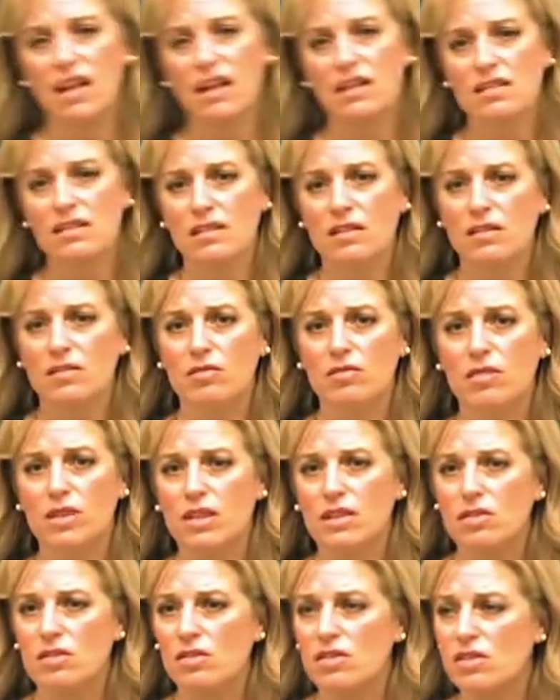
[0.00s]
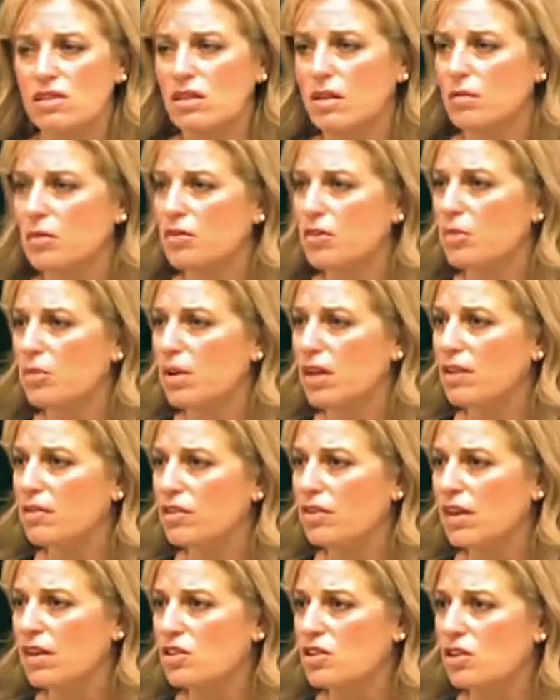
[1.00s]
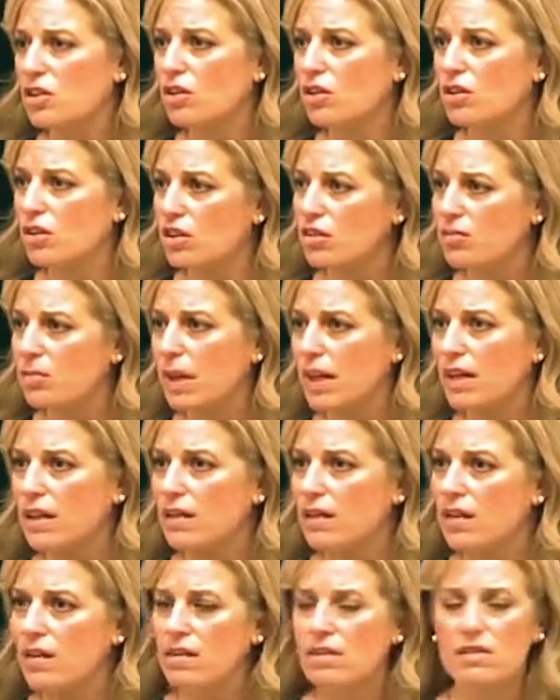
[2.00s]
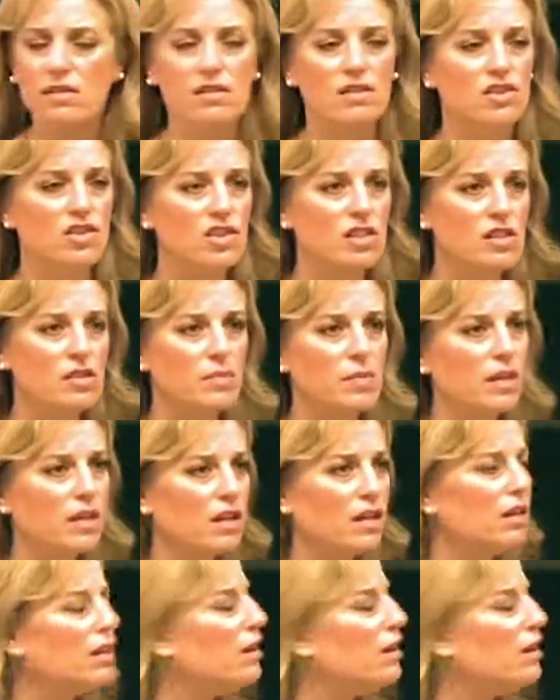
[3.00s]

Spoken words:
excellent resource. Some of you might have actually heard of Betty Dodson. She's been